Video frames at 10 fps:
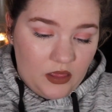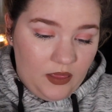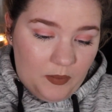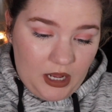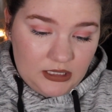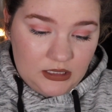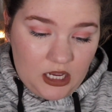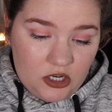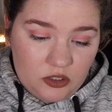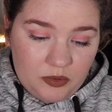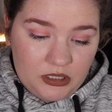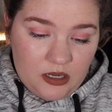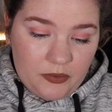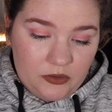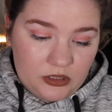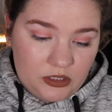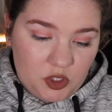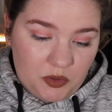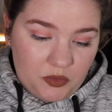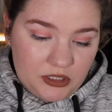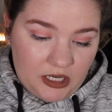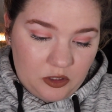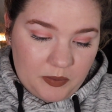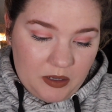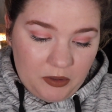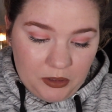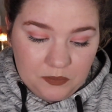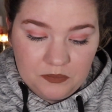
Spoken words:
The box is 100% post-consumer recycled paper.